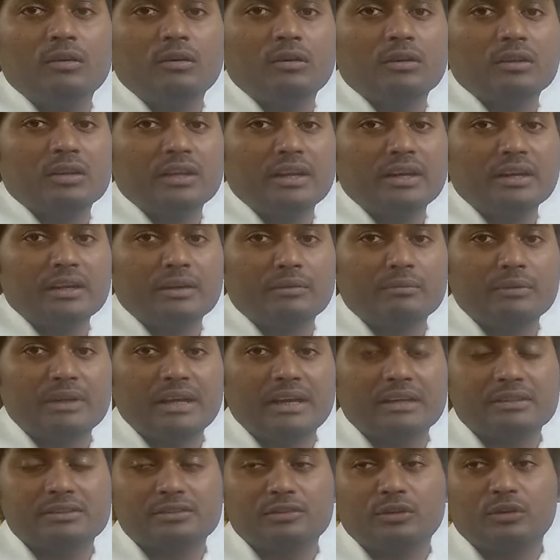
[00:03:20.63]
or the income
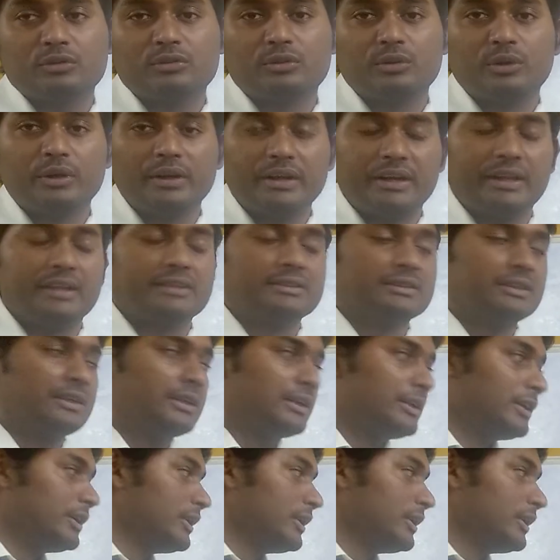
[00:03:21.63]
tax authority.